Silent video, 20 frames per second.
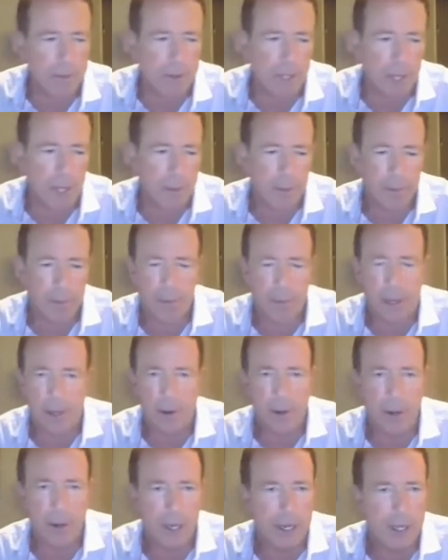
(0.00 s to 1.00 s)
same
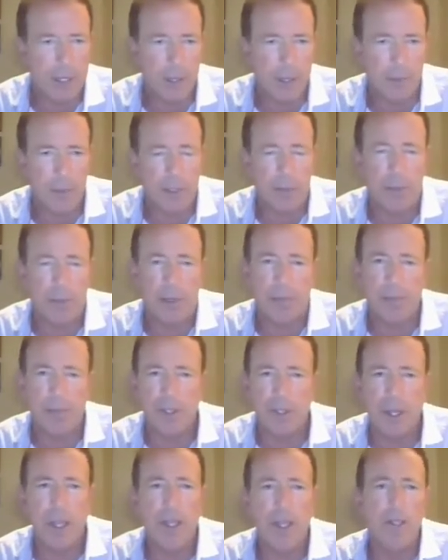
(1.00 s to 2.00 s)
pedigree. He's he's been
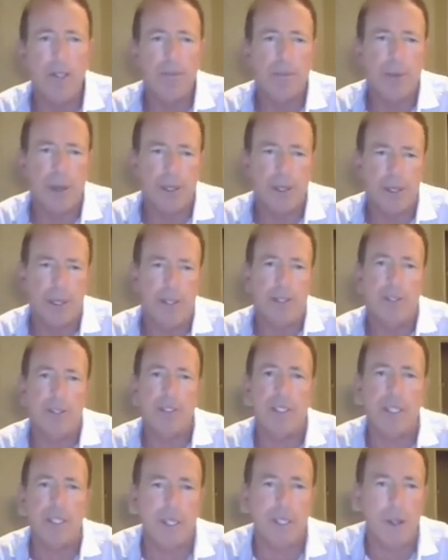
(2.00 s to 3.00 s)
president and
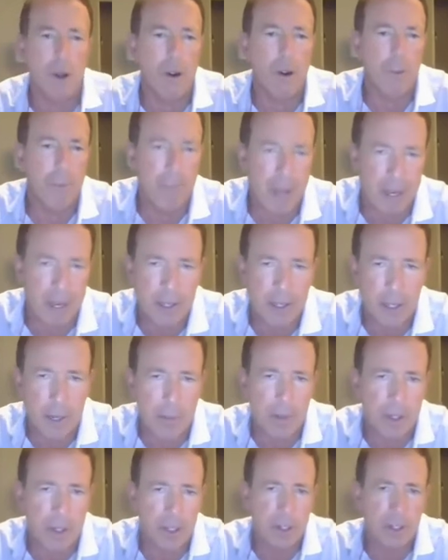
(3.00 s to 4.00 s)
CEO of many
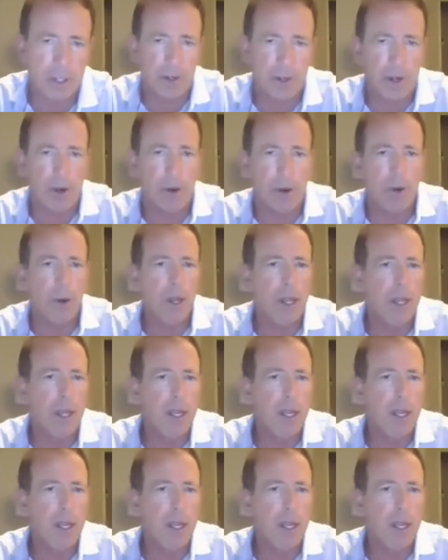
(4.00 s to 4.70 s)
companies, you know,